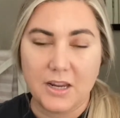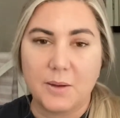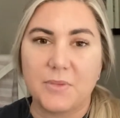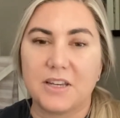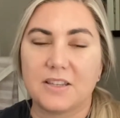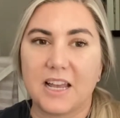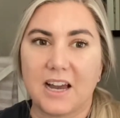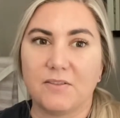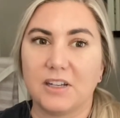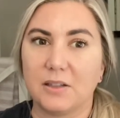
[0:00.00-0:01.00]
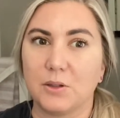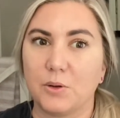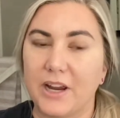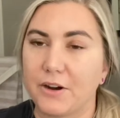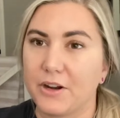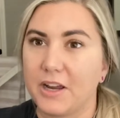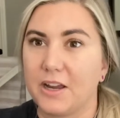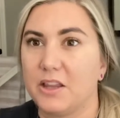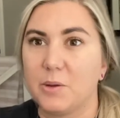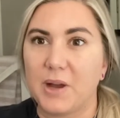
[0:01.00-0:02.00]
because they have like a little area
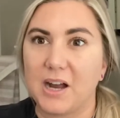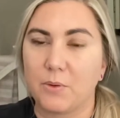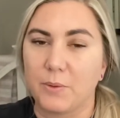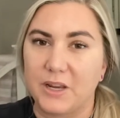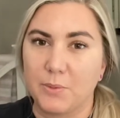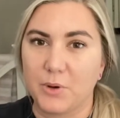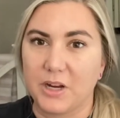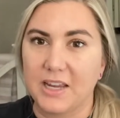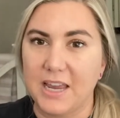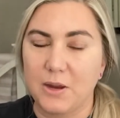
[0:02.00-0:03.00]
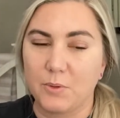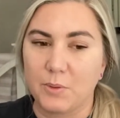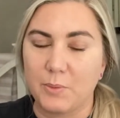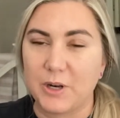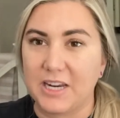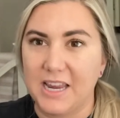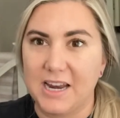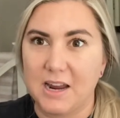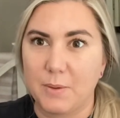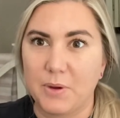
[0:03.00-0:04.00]
in the back where we can put a gate, where we put a gate
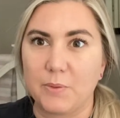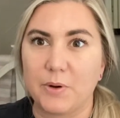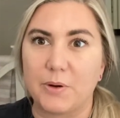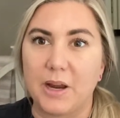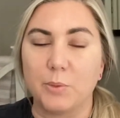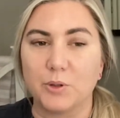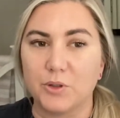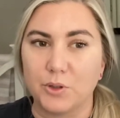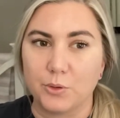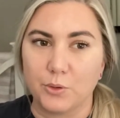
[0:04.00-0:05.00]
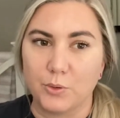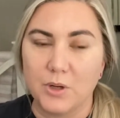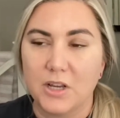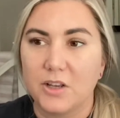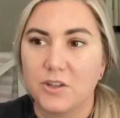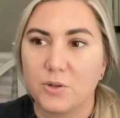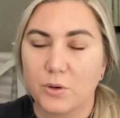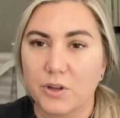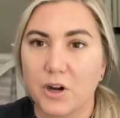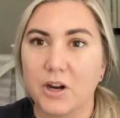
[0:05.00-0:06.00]
up, and we were able to store
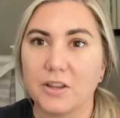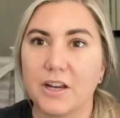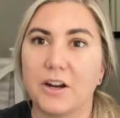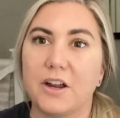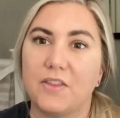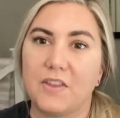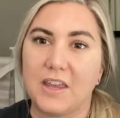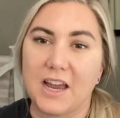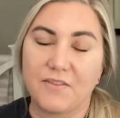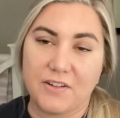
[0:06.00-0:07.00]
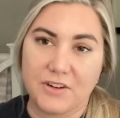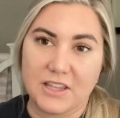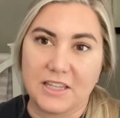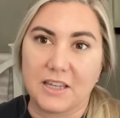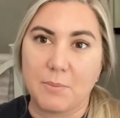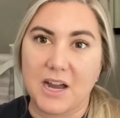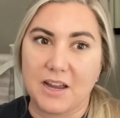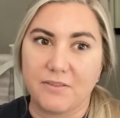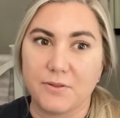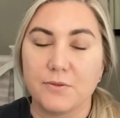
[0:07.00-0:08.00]
the cart there, and then they have everything that my
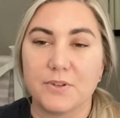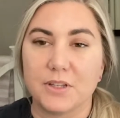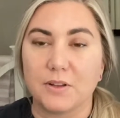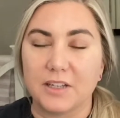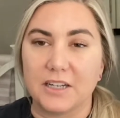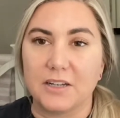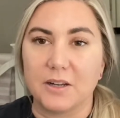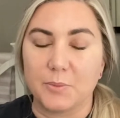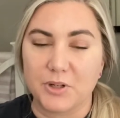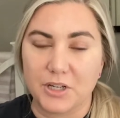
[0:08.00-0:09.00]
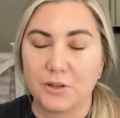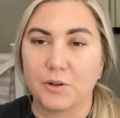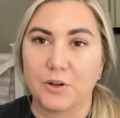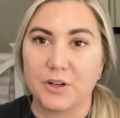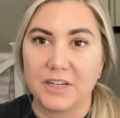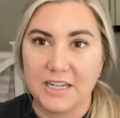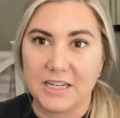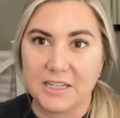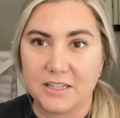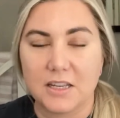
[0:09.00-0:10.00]
food facility in particular
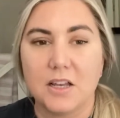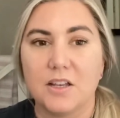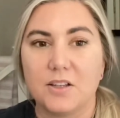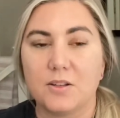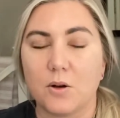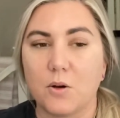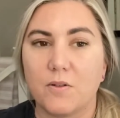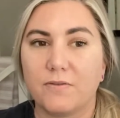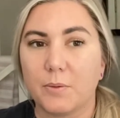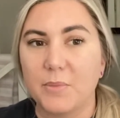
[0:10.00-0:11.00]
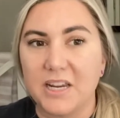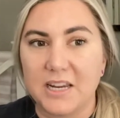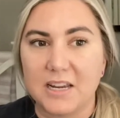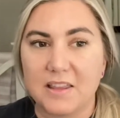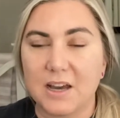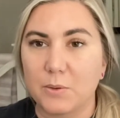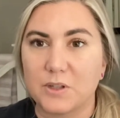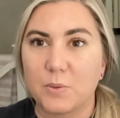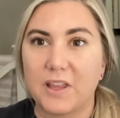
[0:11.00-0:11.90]
needs. So for me, that was the way